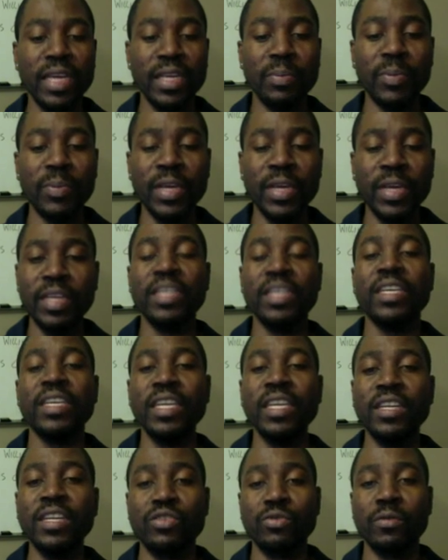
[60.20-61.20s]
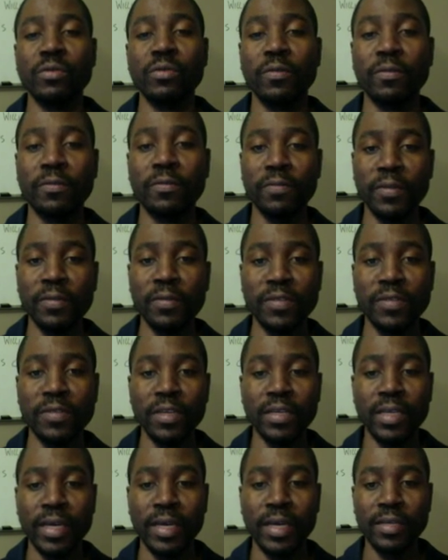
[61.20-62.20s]
the industry for
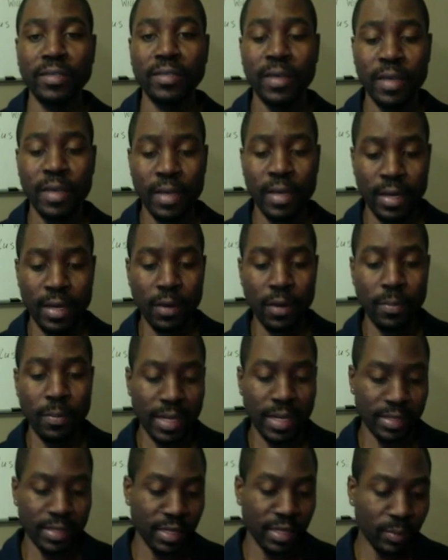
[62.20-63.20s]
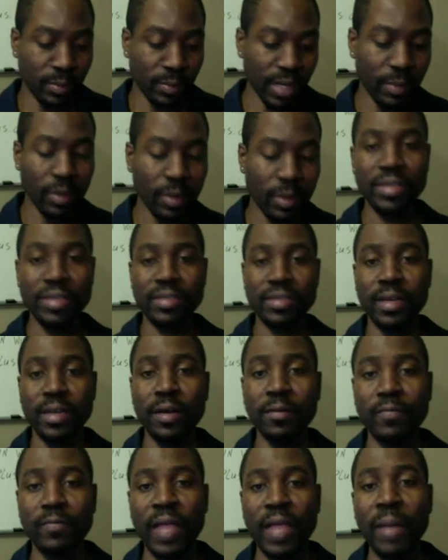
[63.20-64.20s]
15 years. Now, a little bit about
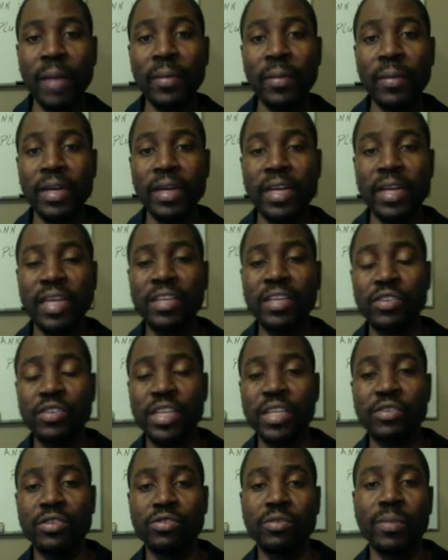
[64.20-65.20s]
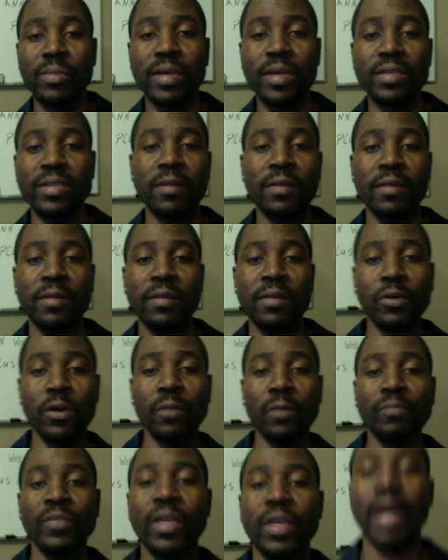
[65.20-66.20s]
myself. I've been in the industry myself
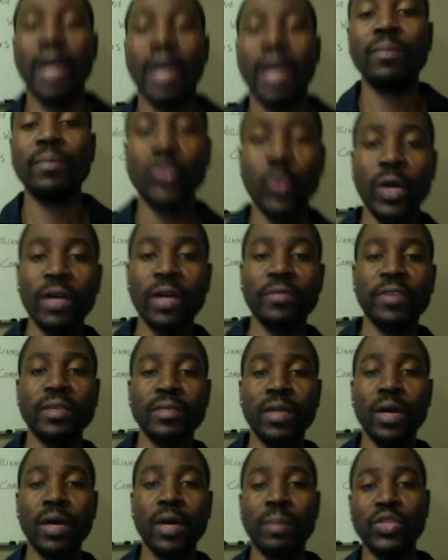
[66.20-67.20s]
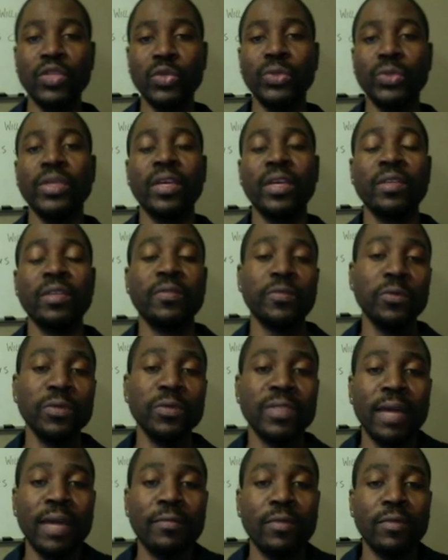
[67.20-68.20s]
for 12 years now. I'm 2 years
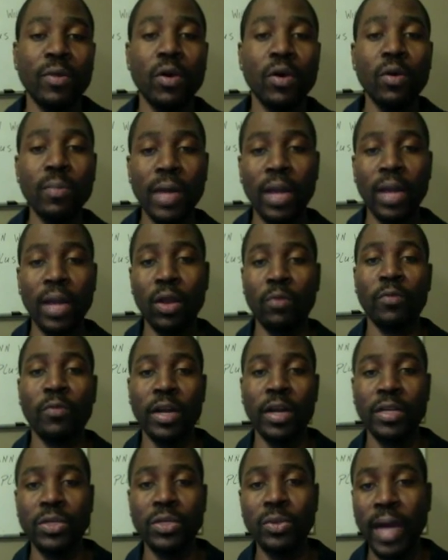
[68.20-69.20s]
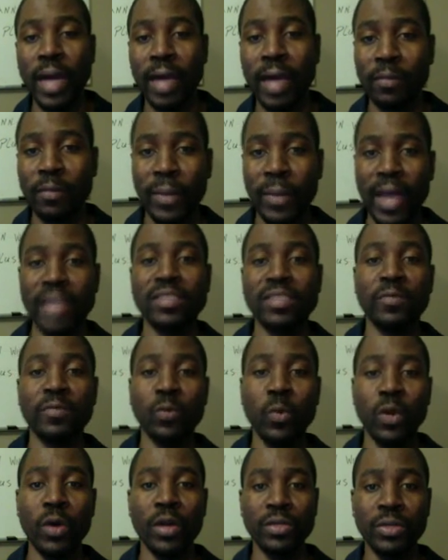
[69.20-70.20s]
full-time from home. I love what I do. I have a passion
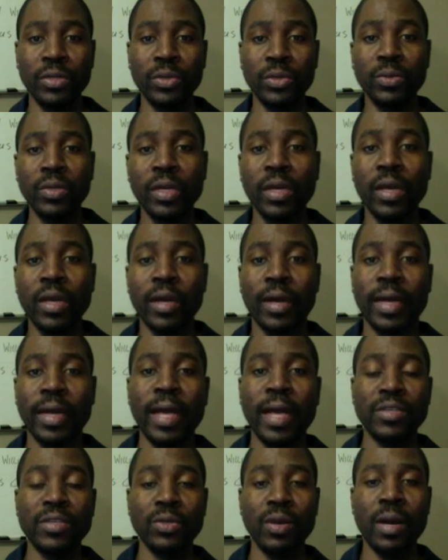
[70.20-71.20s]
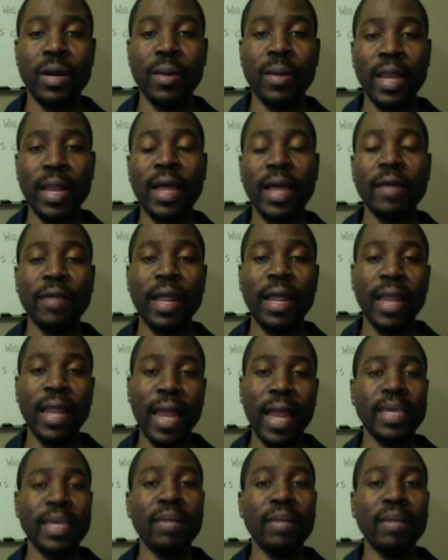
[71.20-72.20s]
for what I do. Guys, so I
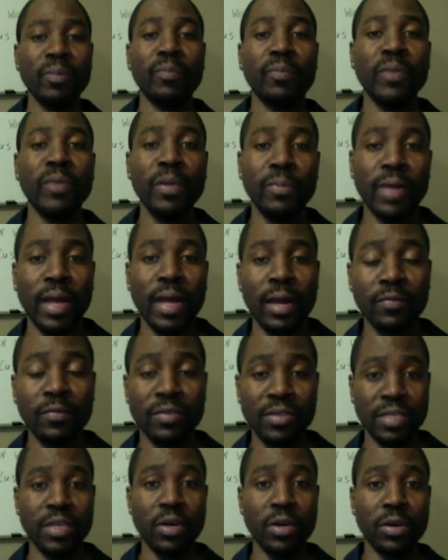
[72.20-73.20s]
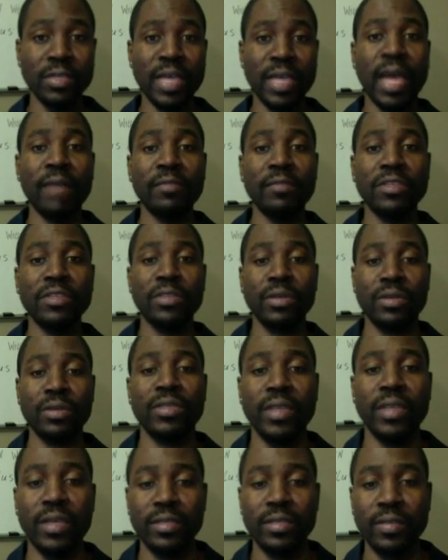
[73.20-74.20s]
like helping people. I love to see others having
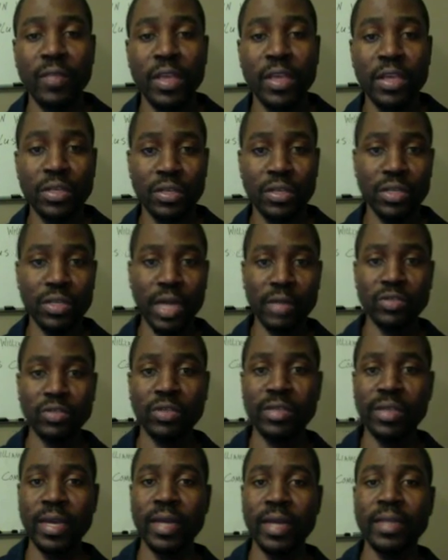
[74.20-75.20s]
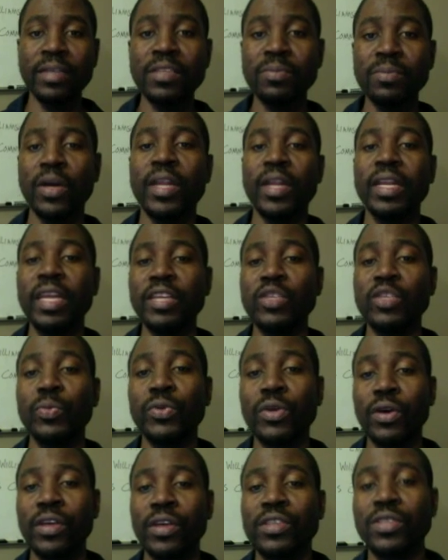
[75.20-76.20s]
success. So as we say, this morning
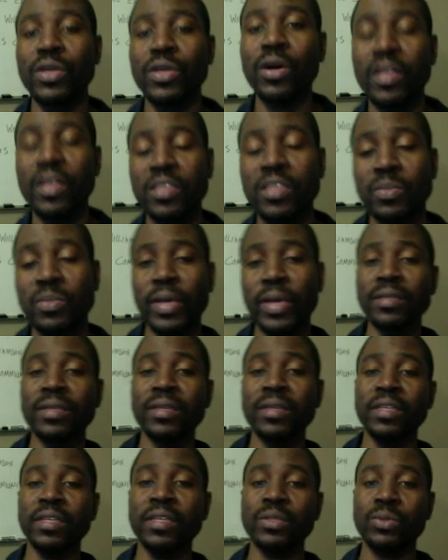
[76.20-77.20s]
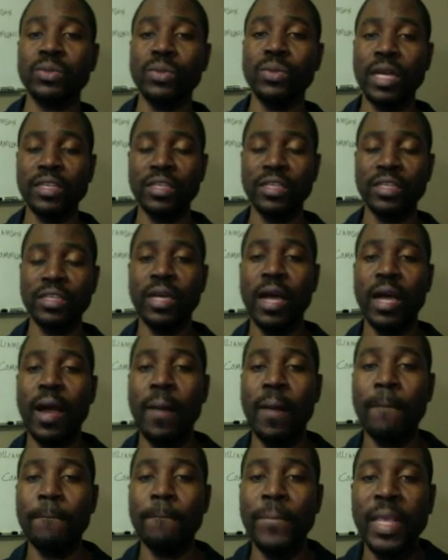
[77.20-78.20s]
Entrepreneurs Call is basically to actually
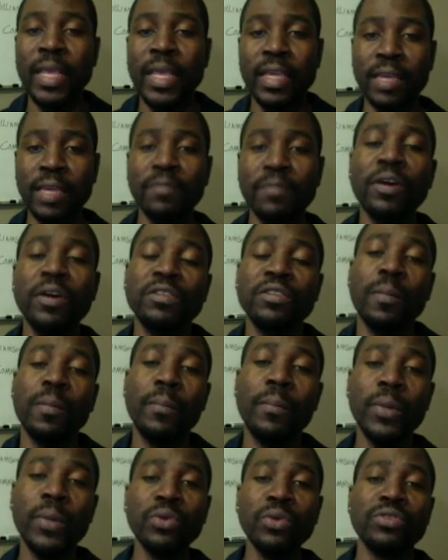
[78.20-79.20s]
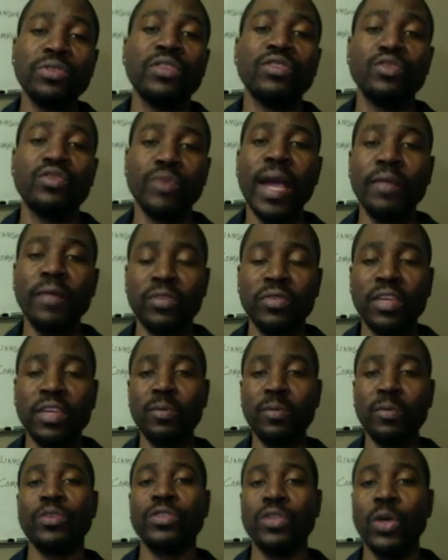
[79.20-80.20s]
give us the boost, the drive to
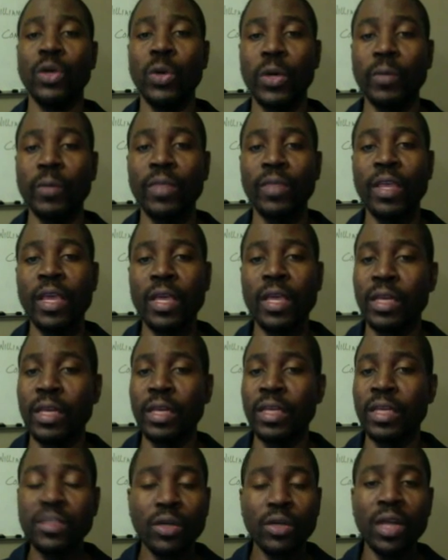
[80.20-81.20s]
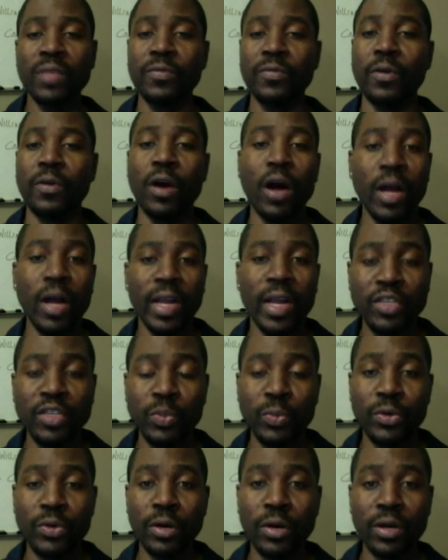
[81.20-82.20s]
keep us going. This call is for all
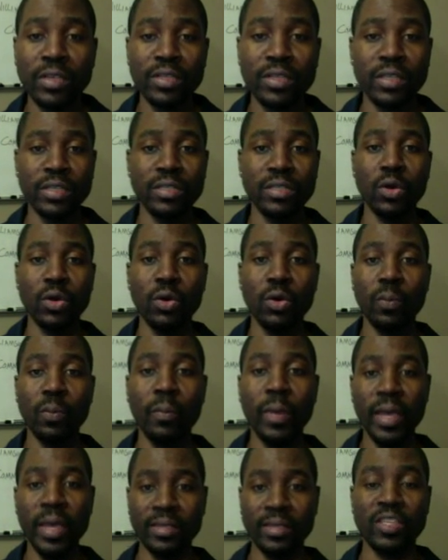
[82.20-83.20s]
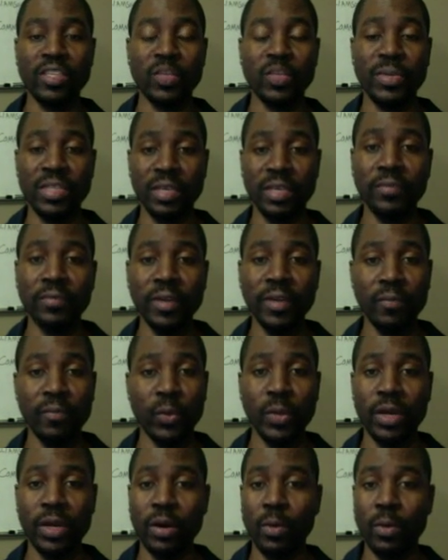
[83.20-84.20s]
entrepreneurs. Is no business specific.
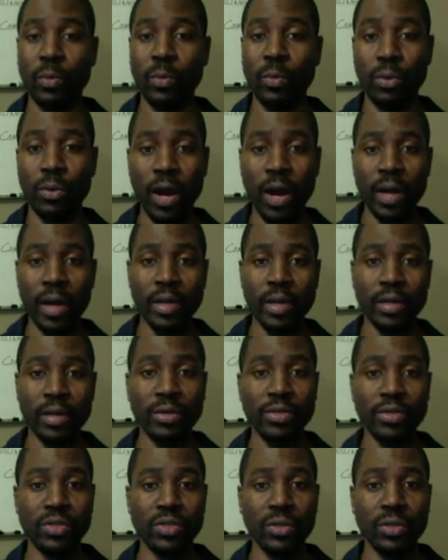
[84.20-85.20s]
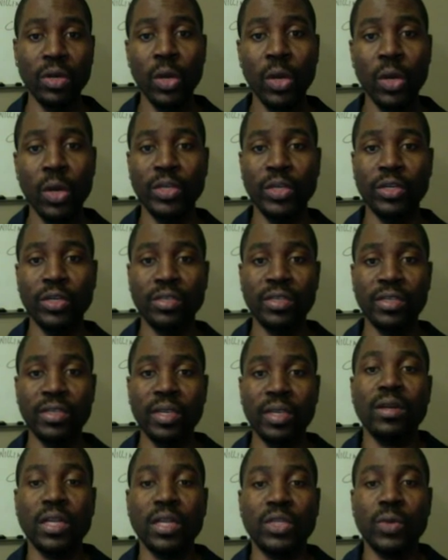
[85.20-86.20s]
We are broad, so we just
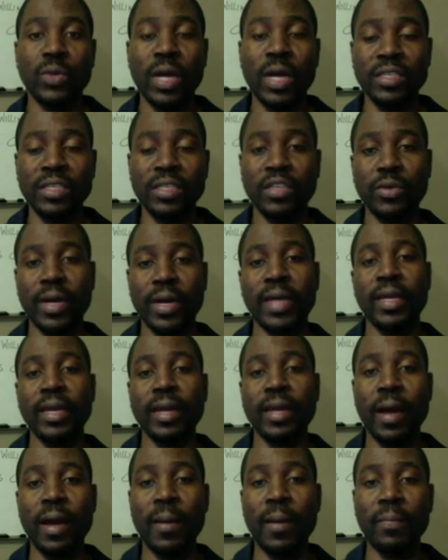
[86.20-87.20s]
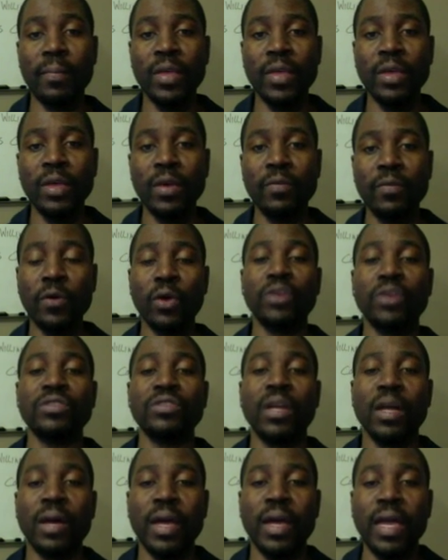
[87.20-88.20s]
tend not to actually try and
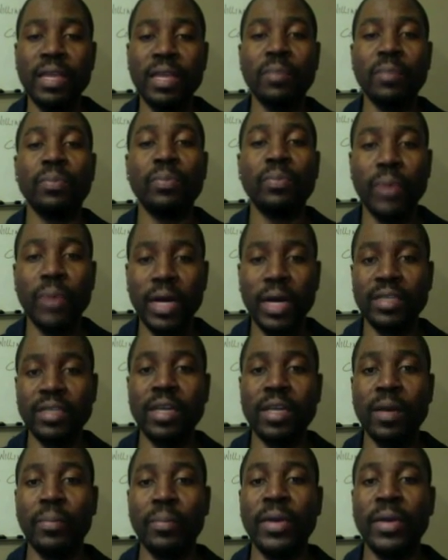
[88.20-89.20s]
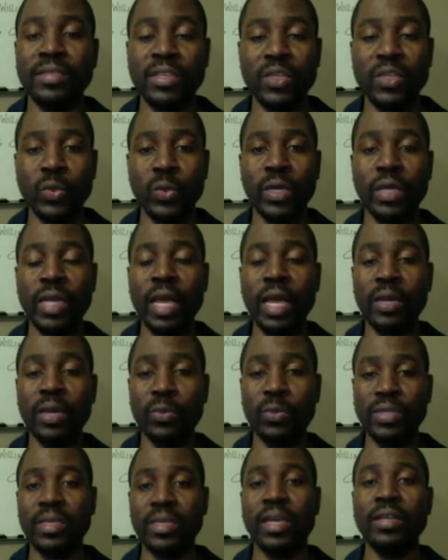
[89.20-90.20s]
focus on any particular business.
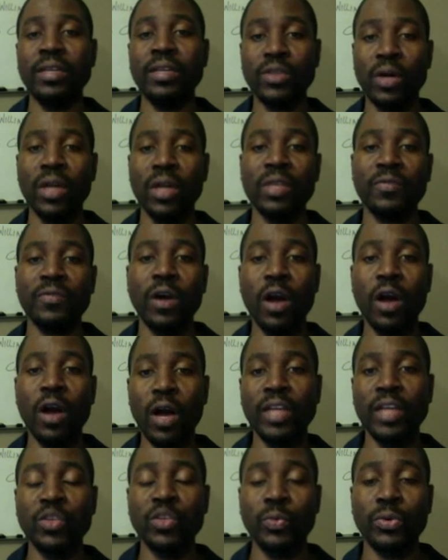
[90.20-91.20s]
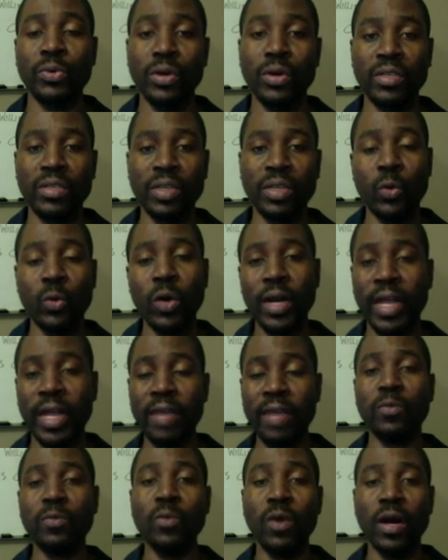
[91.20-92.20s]
Like we said, this call is for all entrepreneurs. And we want
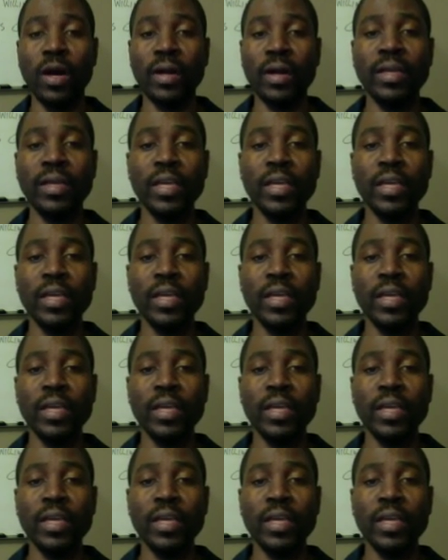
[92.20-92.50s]
everyone,